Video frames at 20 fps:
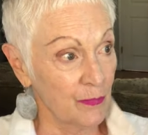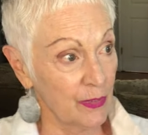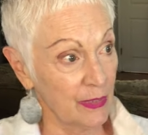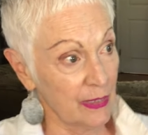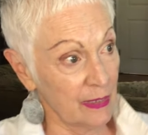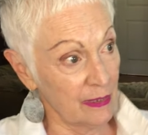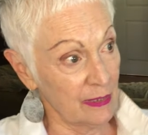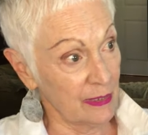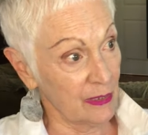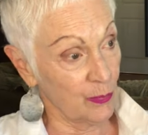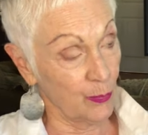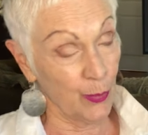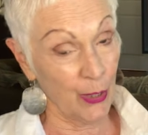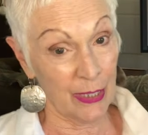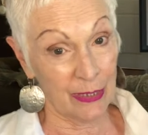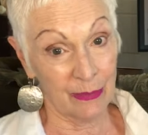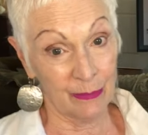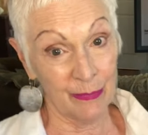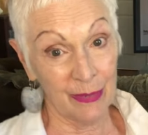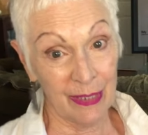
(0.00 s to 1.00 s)
Didn't
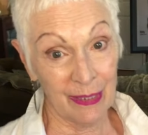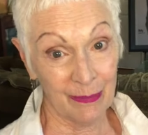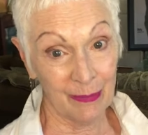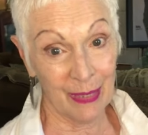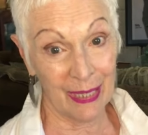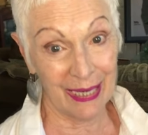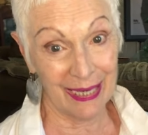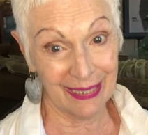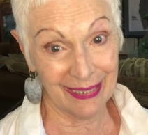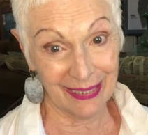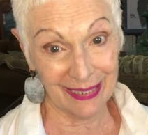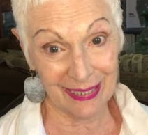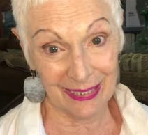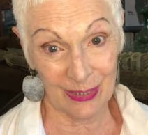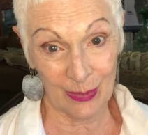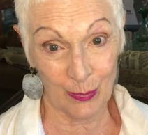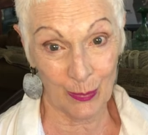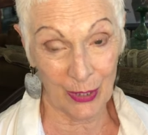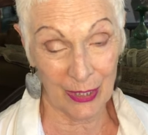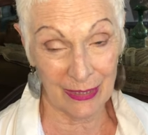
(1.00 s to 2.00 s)
surprise me, but I think he
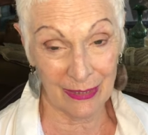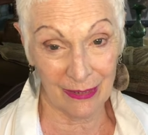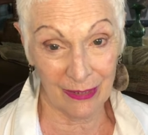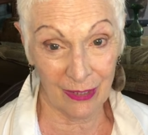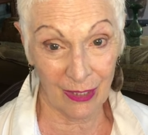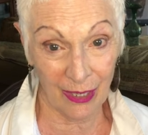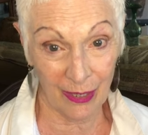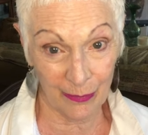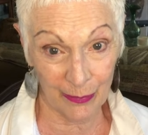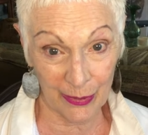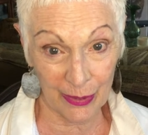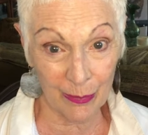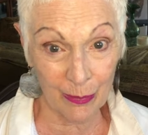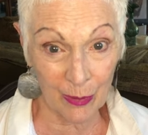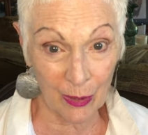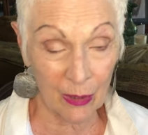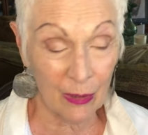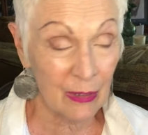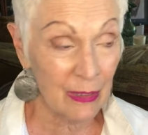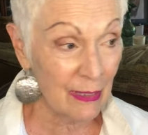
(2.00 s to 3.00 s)
surprised a lot of
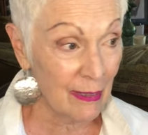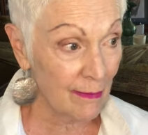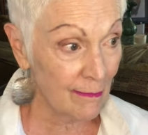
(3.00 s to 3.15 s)
people.